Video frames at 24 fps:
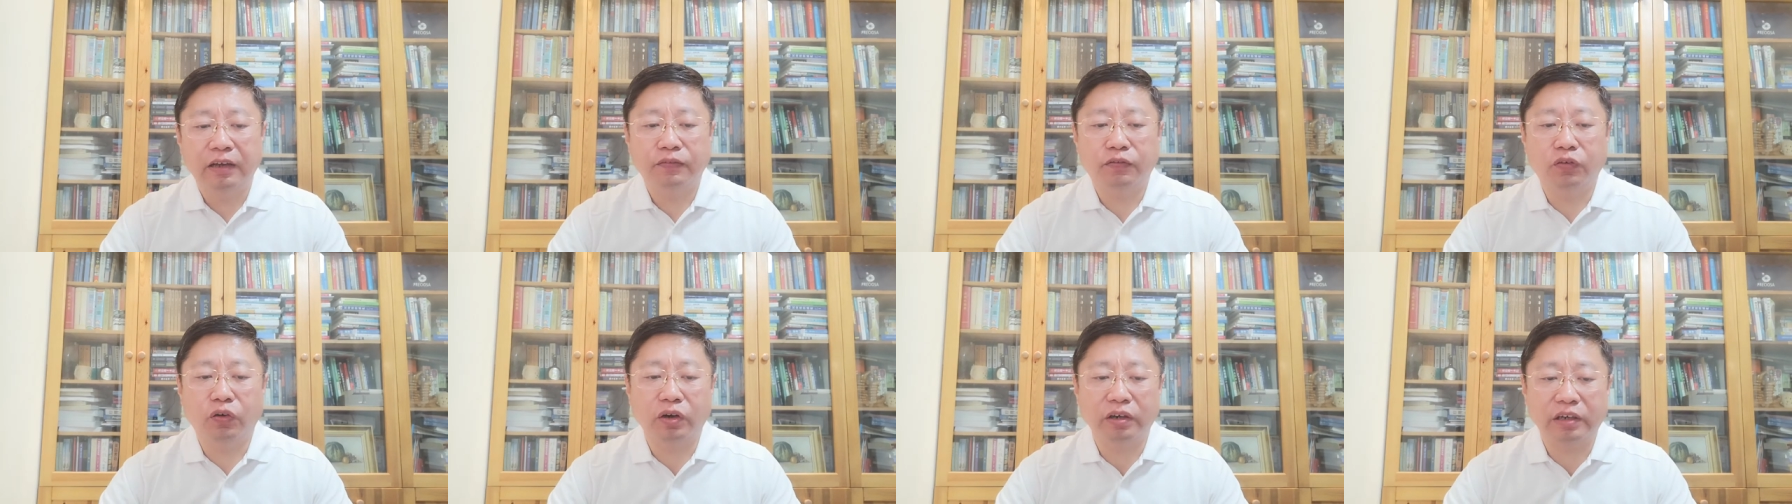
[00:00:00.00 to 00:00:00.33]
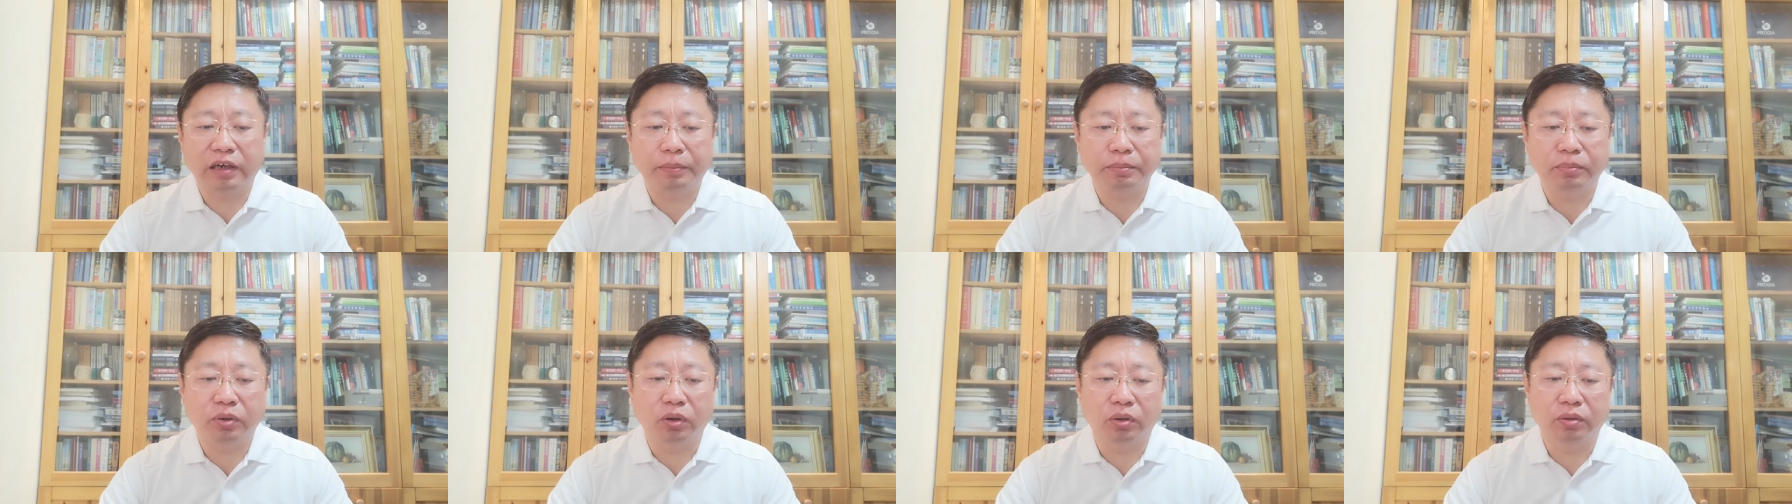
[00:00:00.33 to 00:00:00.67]
For
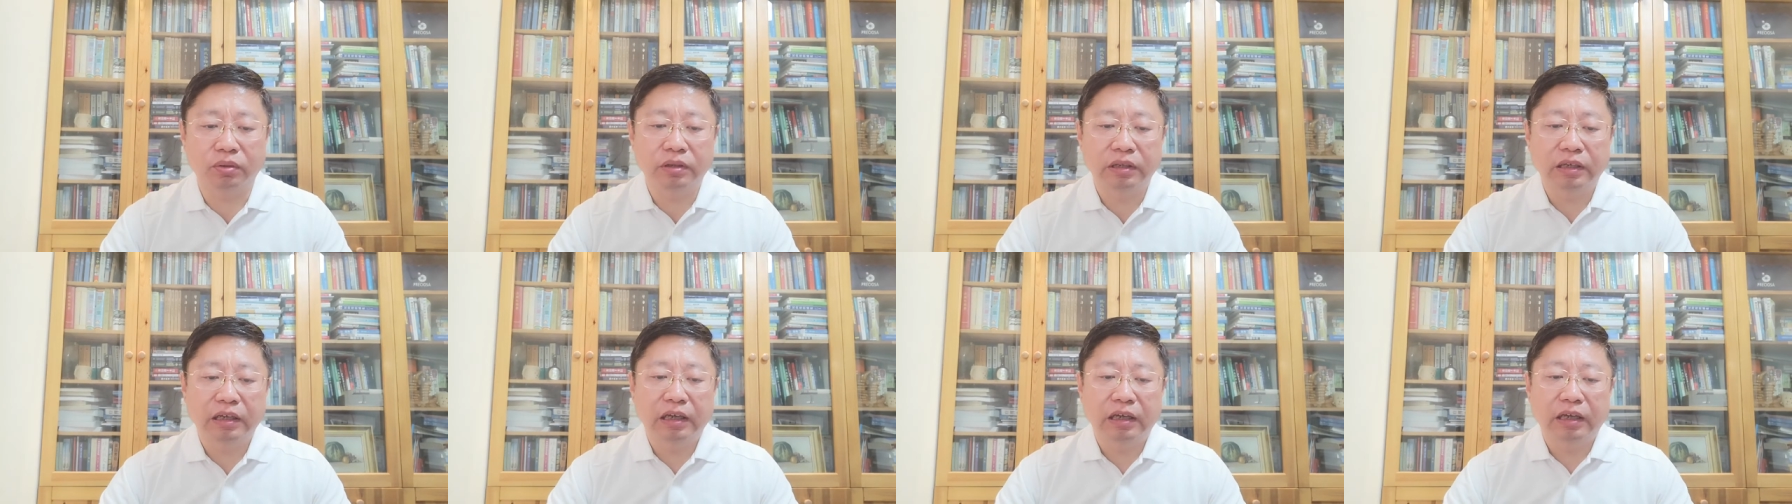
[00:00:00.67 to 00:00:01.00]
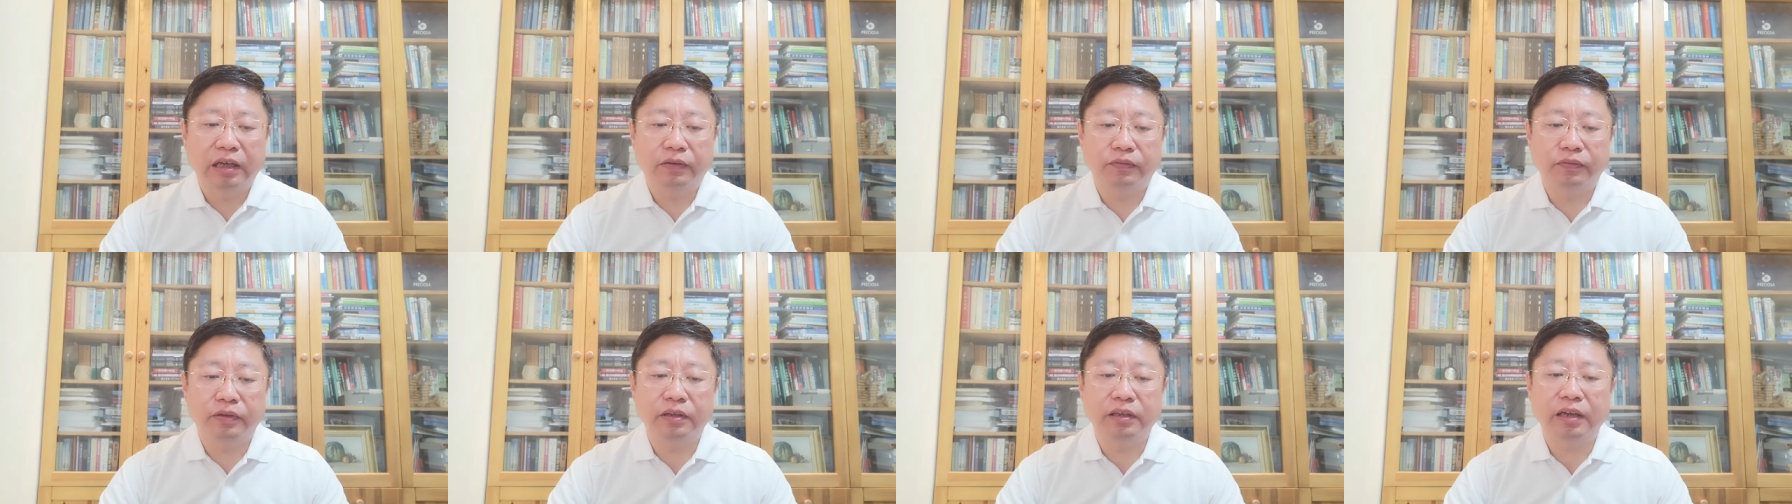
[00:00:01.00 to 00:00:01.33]
example,
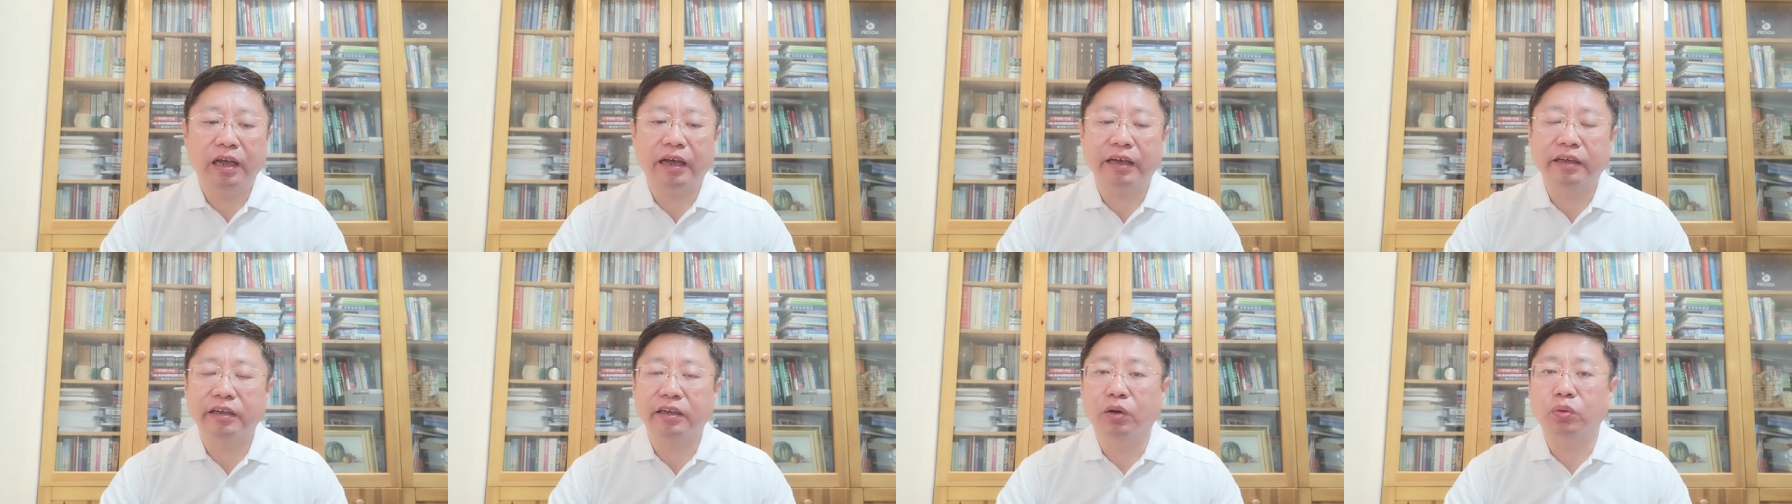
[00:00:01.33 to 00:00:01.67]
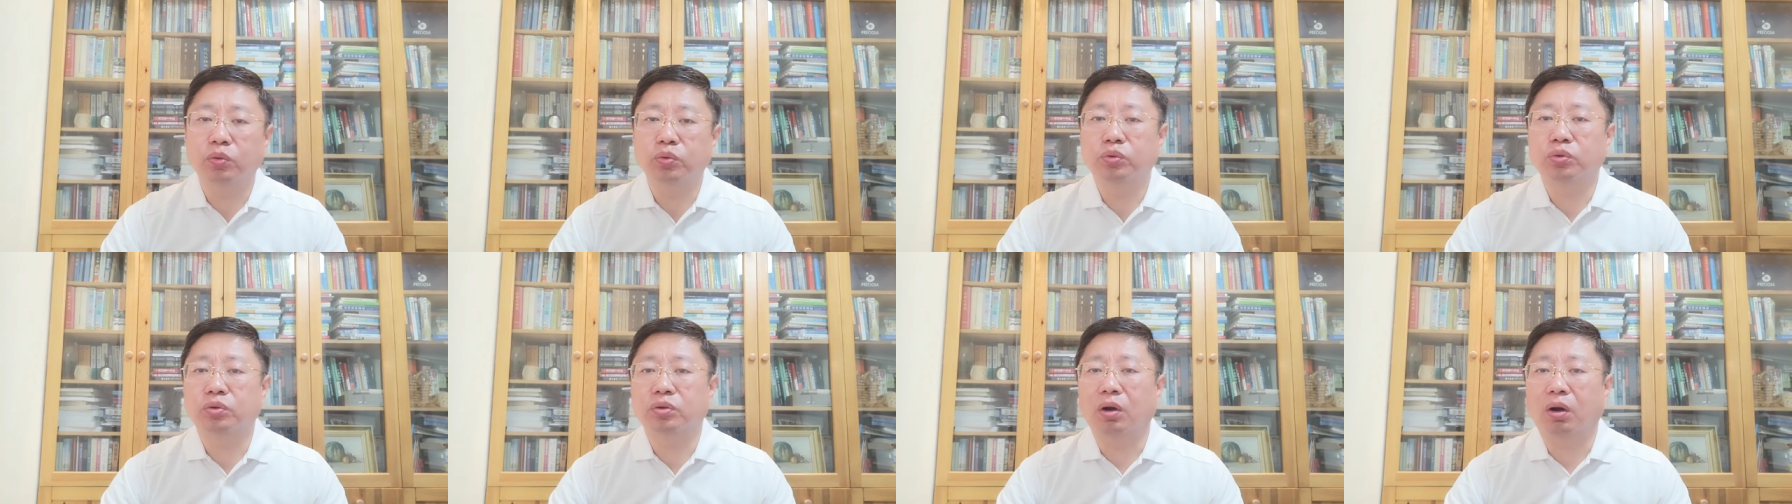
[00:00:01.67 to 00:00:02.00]
when I
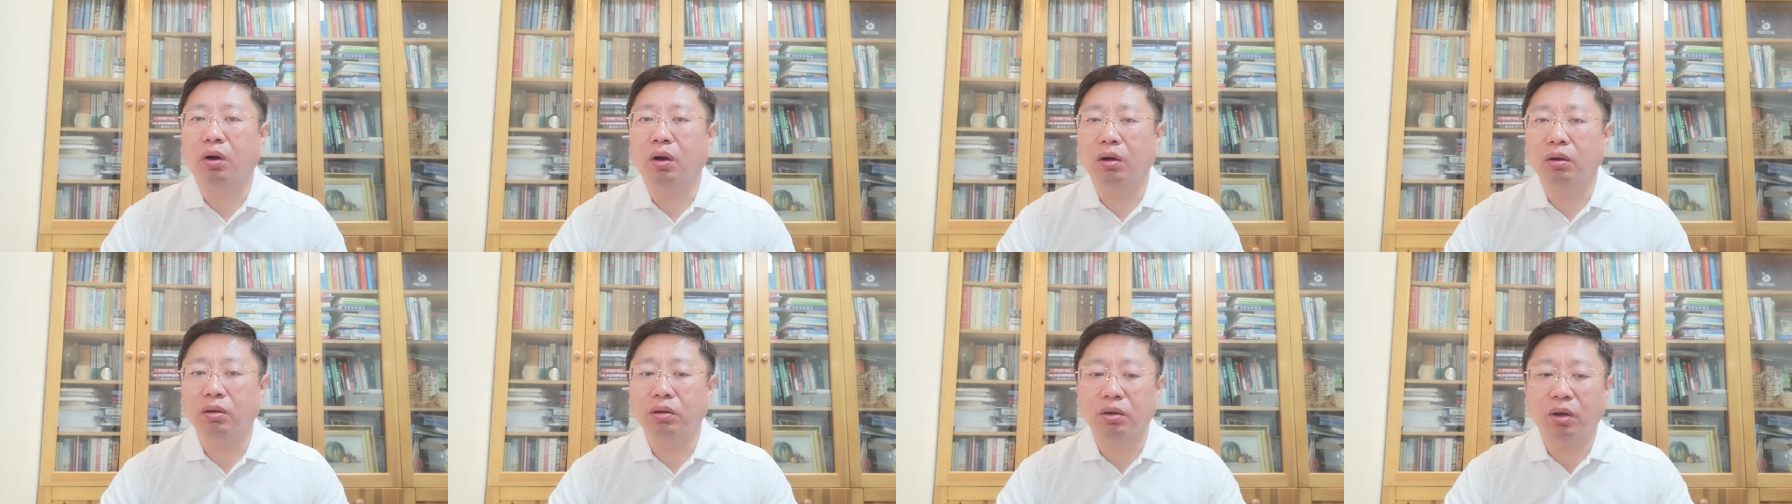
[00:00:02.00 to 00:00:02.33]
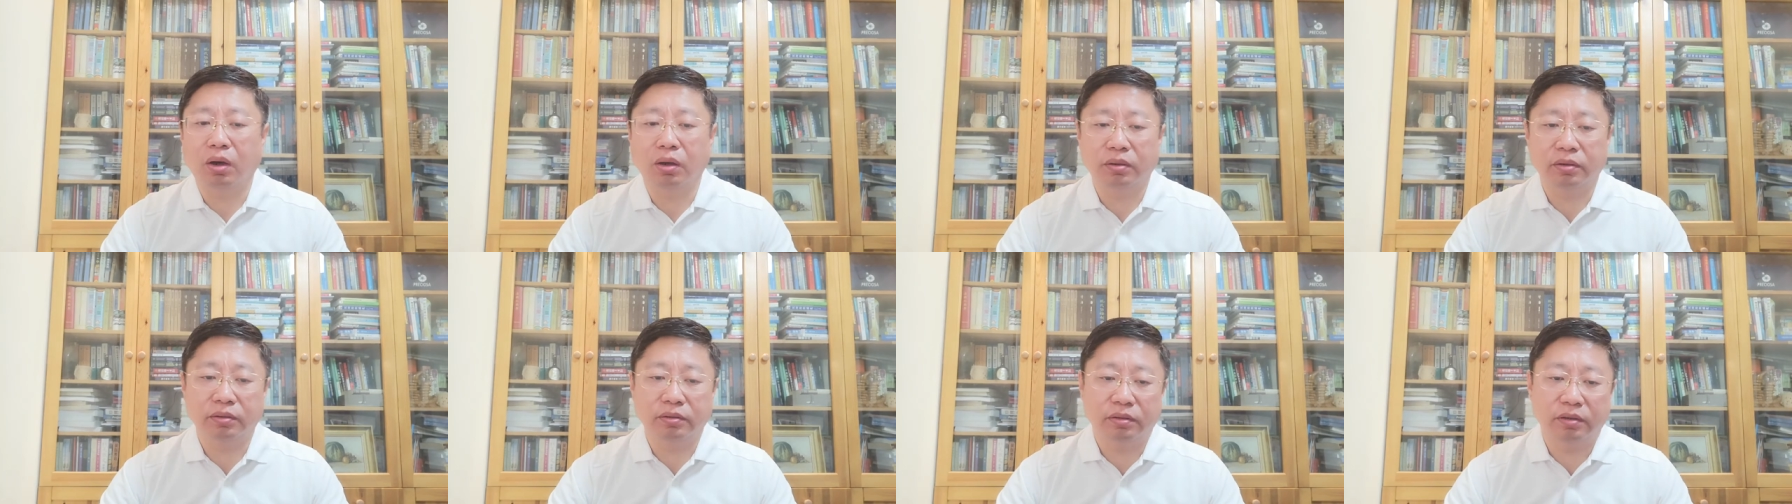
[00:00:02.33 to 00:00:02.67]
go to Hong
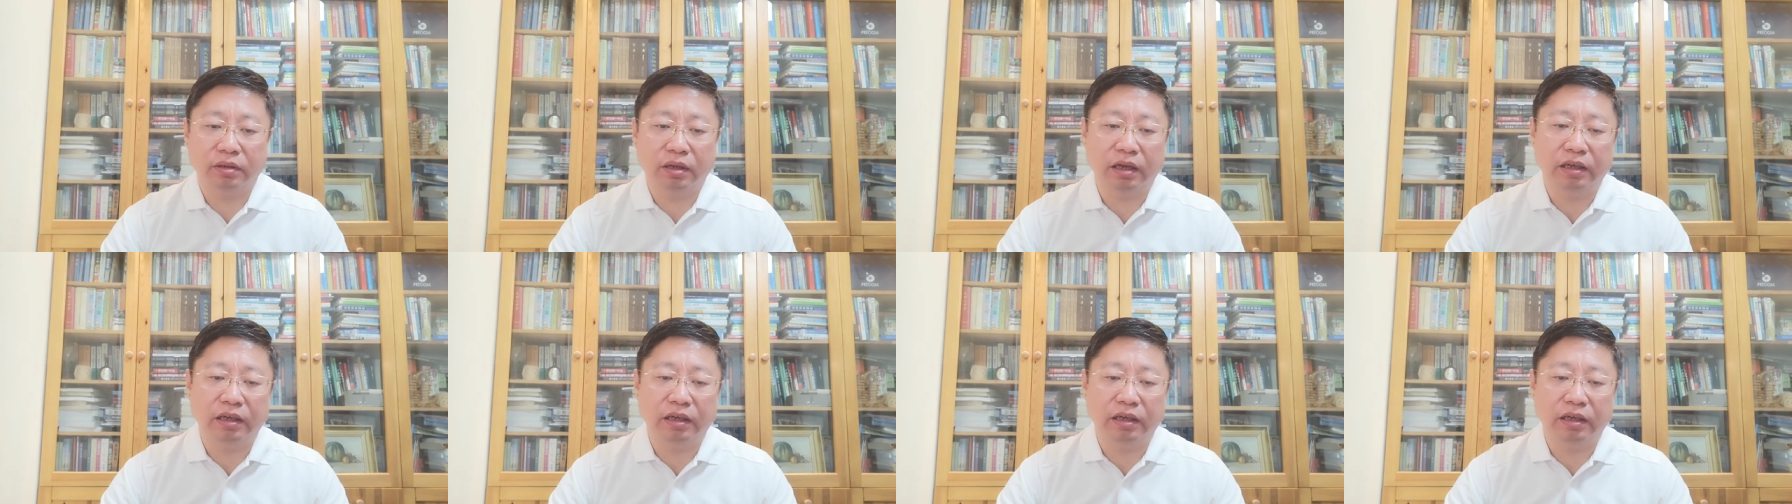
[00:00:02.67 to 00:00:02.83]
Kong